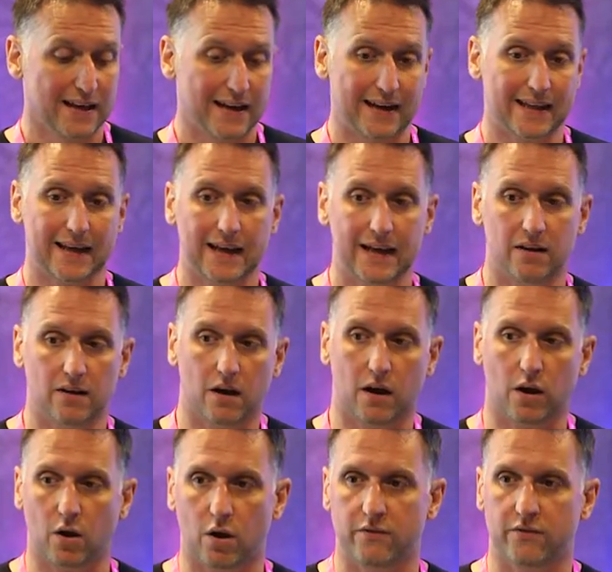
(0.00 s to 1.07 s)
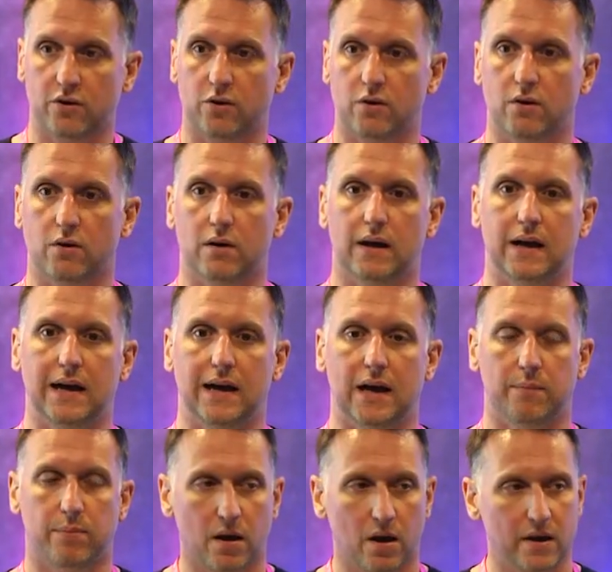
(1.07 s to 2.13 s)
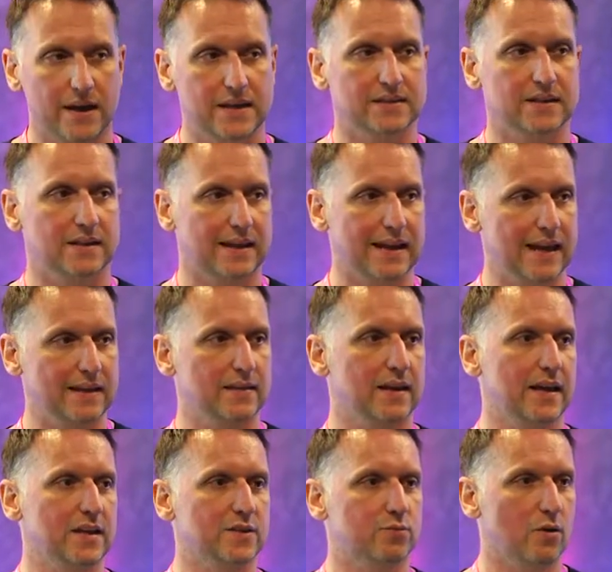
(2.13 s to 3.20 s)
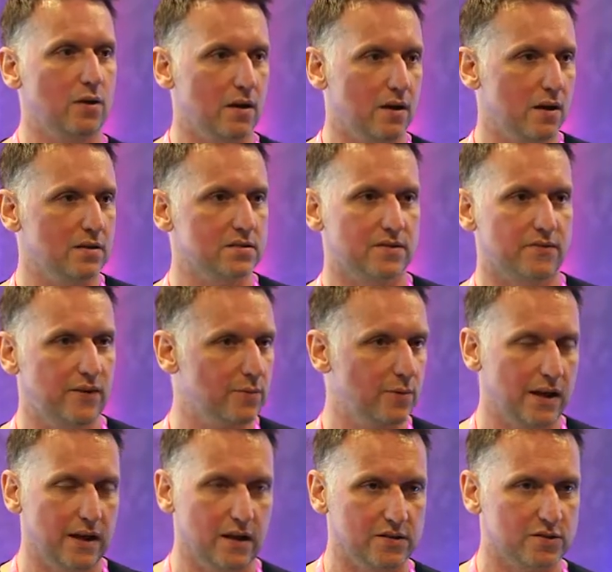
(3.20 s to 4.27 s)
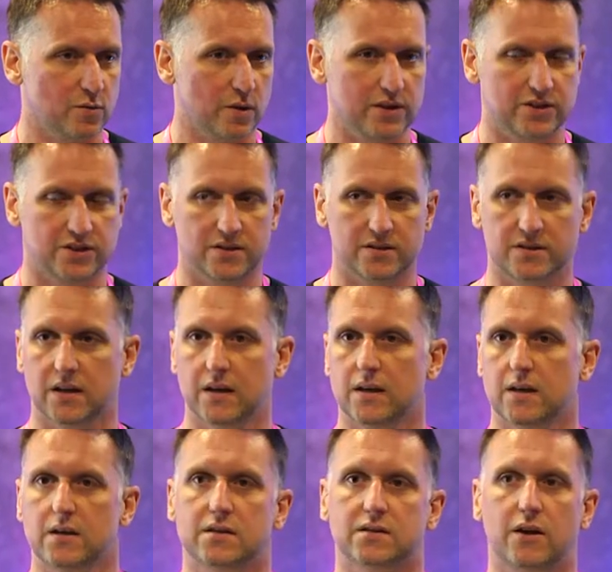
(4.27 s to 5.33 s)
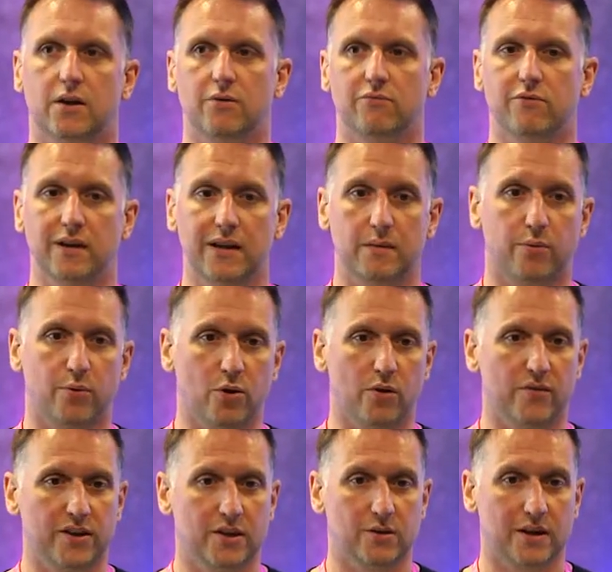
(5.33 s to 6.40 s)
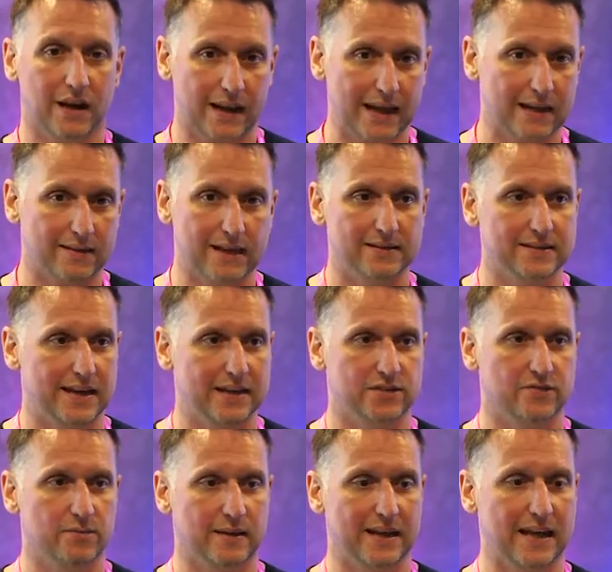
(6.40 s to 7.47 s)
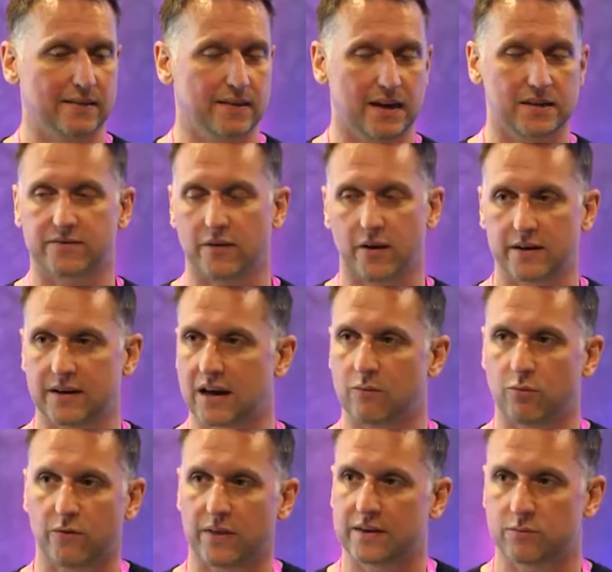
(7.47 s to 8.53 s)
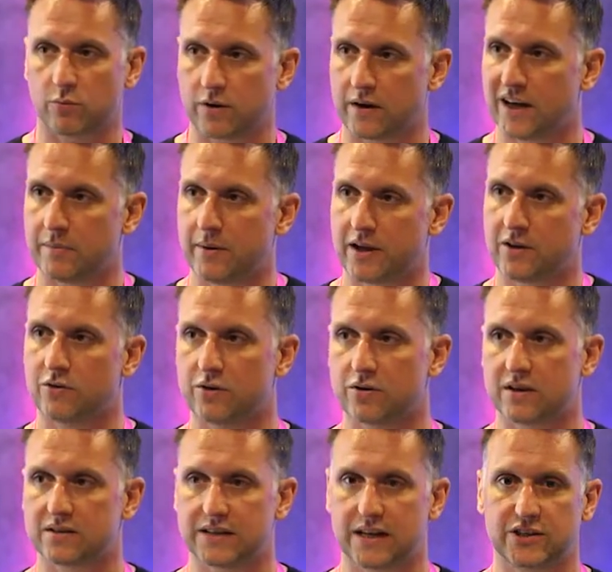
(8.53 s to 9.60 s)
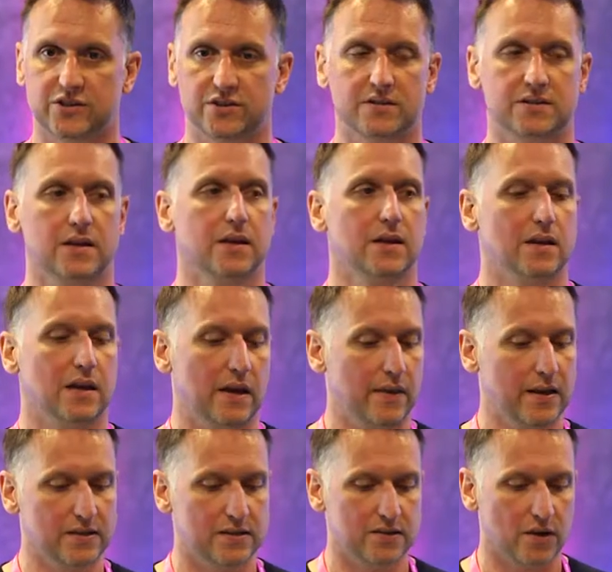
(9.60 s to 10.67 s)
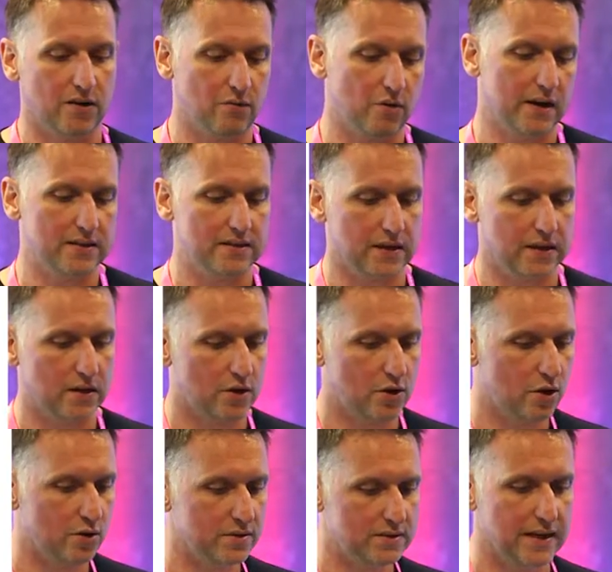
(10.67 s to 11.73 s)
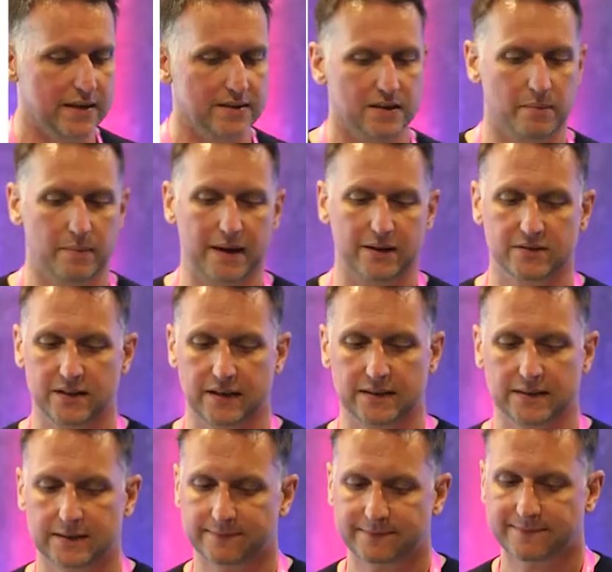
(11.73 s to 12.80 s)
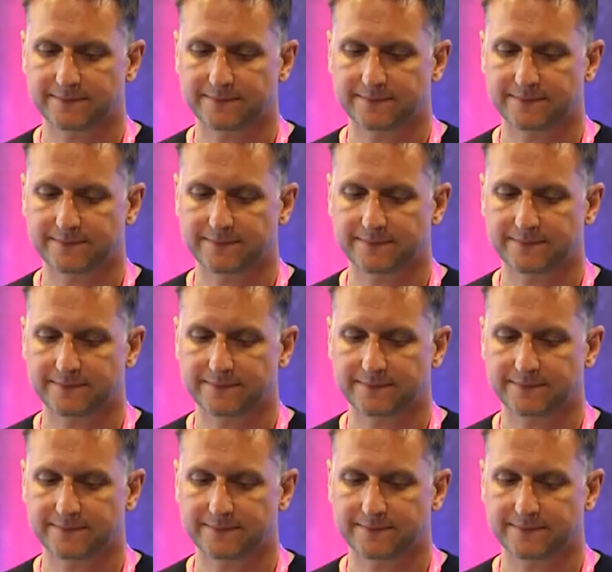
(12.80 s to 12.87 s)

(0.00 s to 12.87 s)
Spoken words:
And again, a lot of your applies and candidates will frequently ask questions. So really important that you collect that data from candidates, find out what they want to know about your organizations, and then start writing content about it.